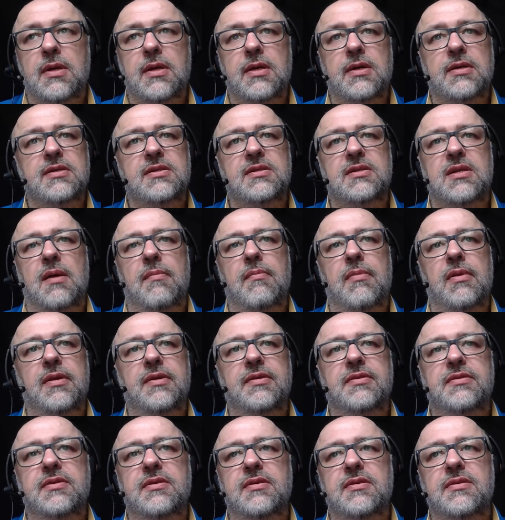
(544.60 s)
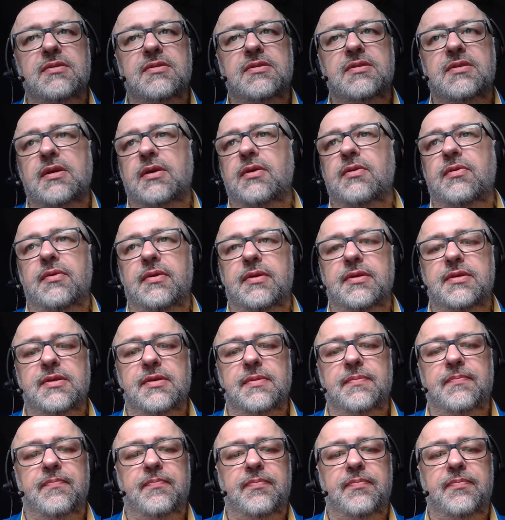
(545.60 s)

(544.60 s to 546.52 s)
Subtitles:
stability and security.